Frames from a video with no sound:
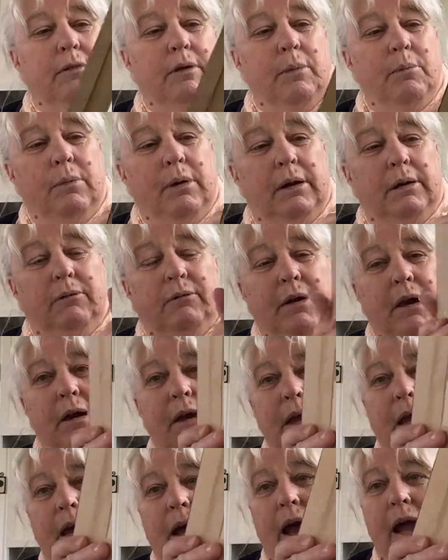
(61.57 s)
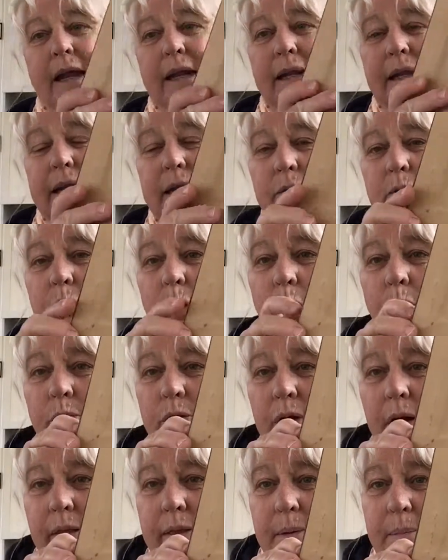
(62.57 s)
someone very kindly wrote
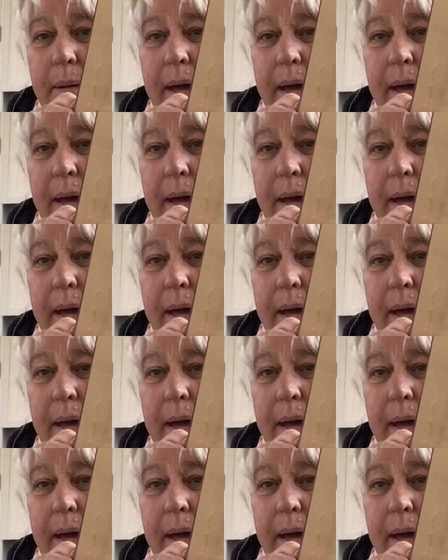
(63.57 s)
on the